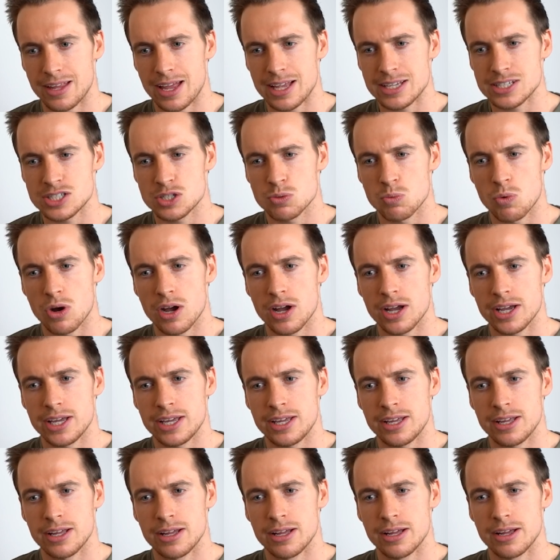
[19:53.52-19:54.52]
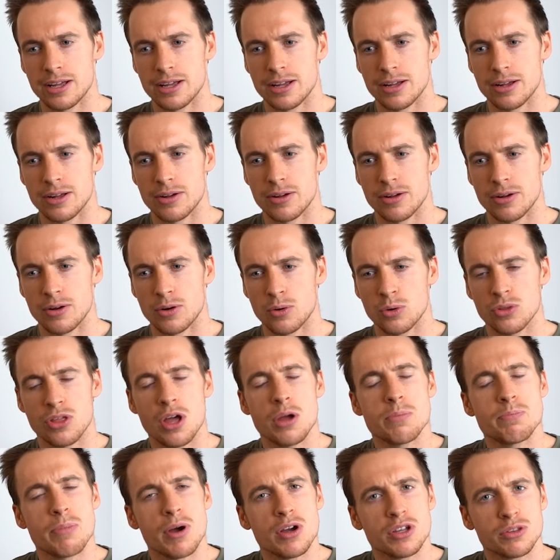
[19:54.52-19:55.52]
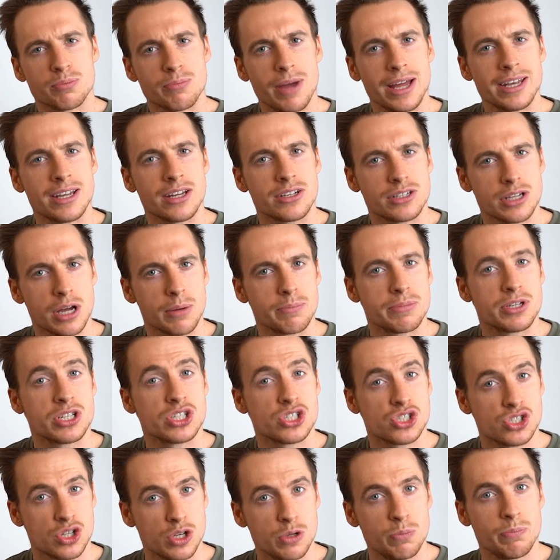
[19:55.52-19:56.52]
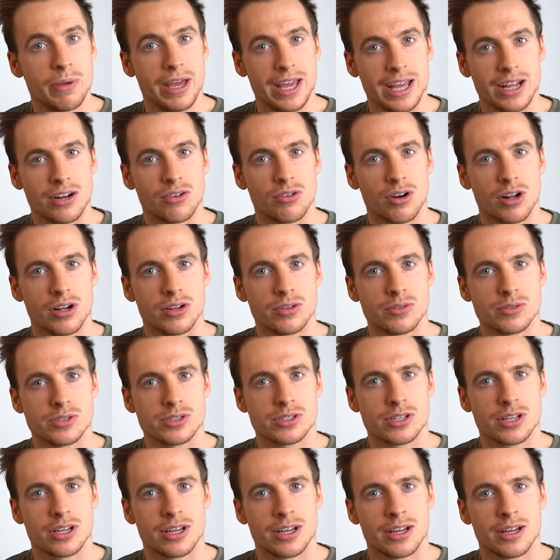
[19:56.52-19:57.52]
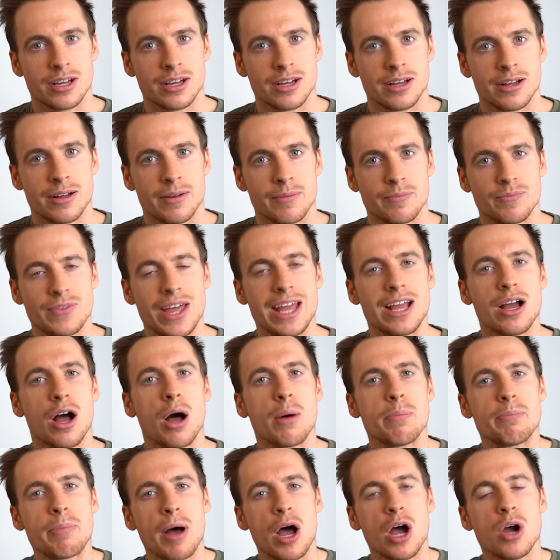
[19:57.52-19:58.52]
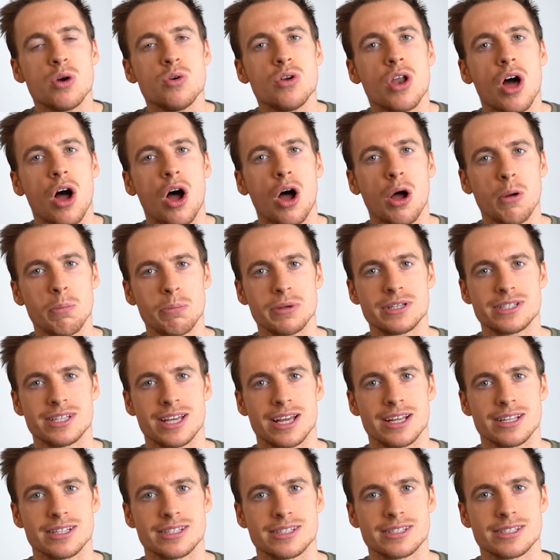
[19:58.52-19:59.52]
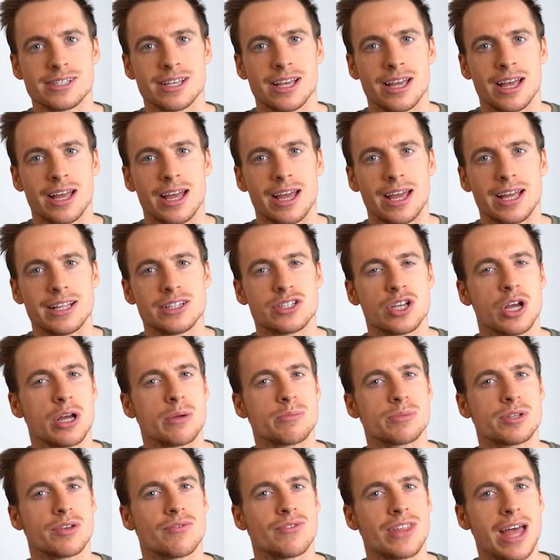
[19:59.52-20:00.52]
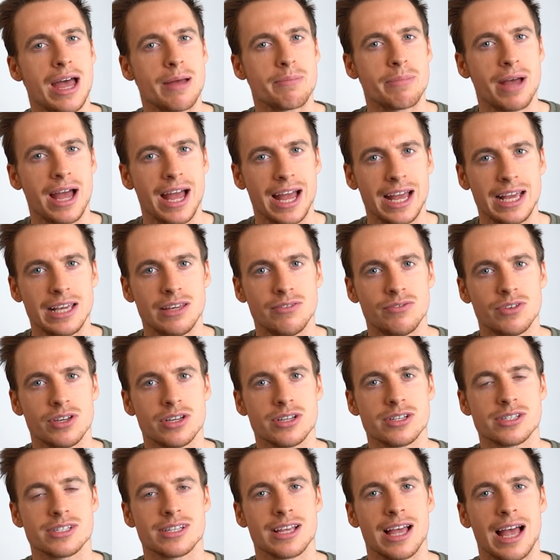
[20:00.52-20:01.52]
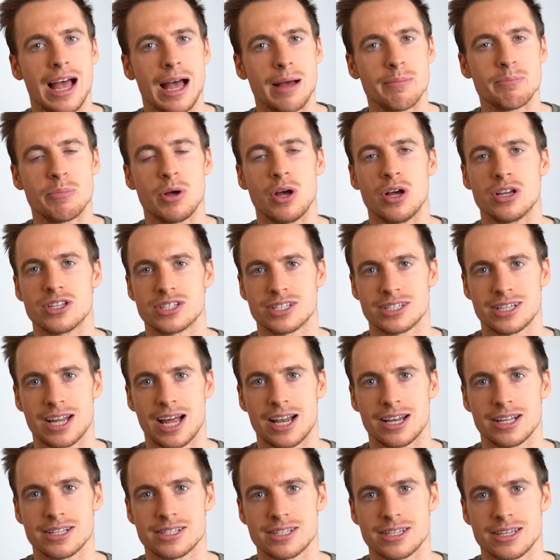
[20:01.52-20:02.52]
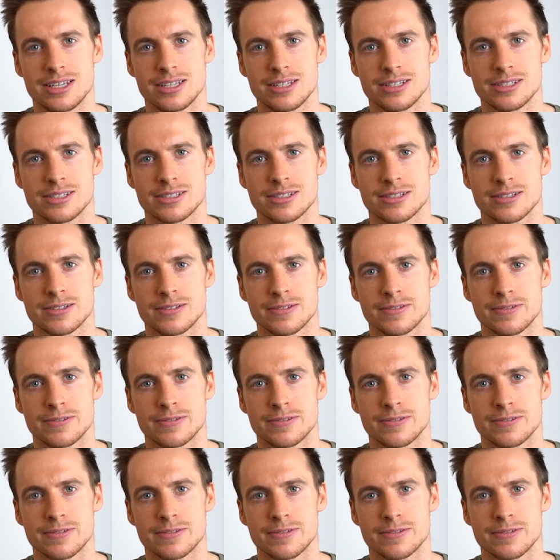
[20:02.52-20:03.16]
as to why Although both men are dubbed superheroes, they are polar opposites in terms of their behaviours and personalities.